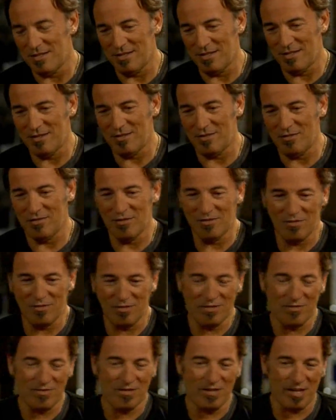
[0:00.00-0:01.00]

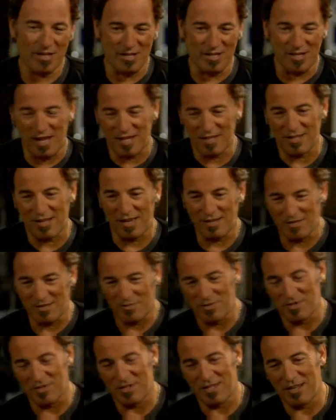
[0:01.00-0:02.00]
you take the next
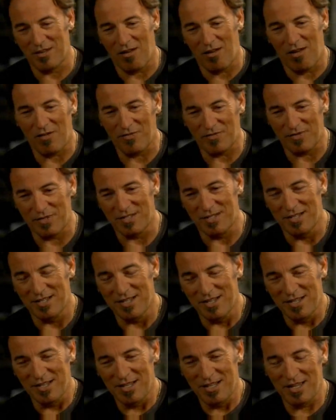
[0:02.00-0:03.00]
exit, but you get off, and
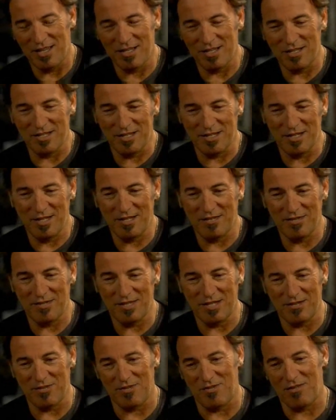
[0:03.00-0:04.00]
you
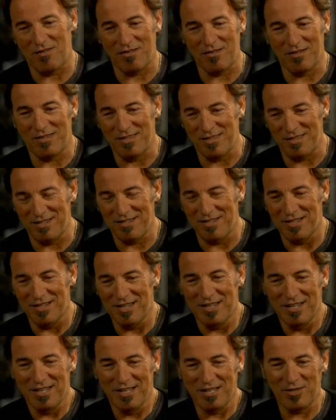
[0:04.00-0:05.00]
get lost, and
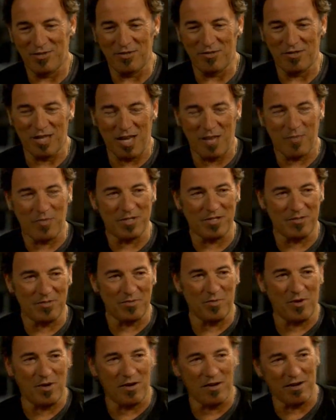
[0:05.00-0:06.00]
so you stop at a
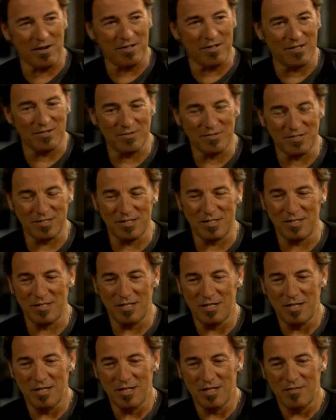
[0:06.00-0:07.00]
little bar, and then
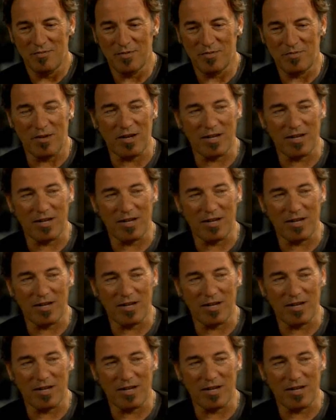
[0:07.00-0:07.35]
but the